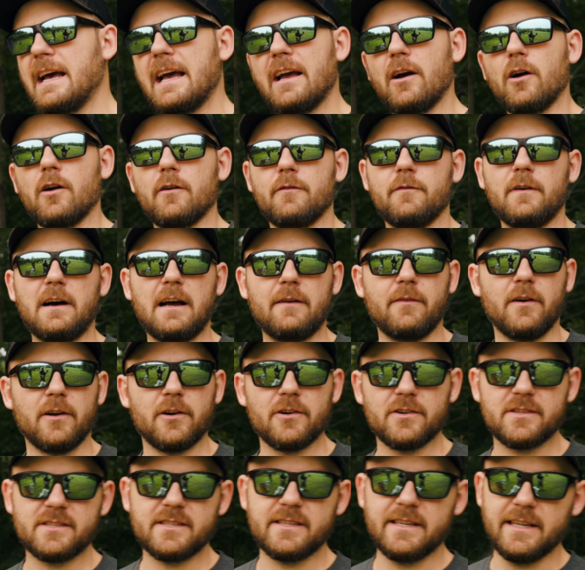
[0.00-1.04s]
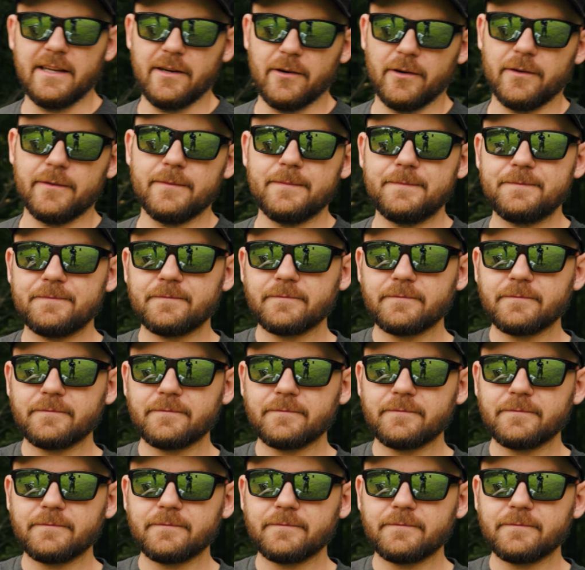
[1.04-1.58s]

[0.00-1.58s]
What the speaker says: AR 500 steel